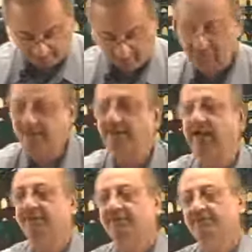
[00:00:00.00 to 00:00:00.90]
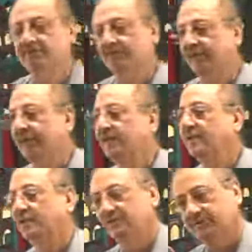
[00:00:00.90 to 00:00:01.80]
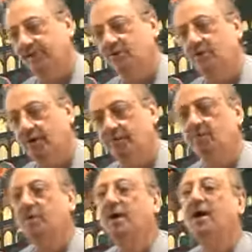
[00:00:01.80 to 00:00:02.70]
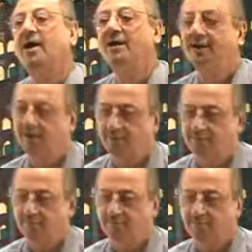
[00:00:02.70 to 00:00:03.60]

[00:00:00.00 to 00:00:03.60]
Only I would say uhibbuka, I love.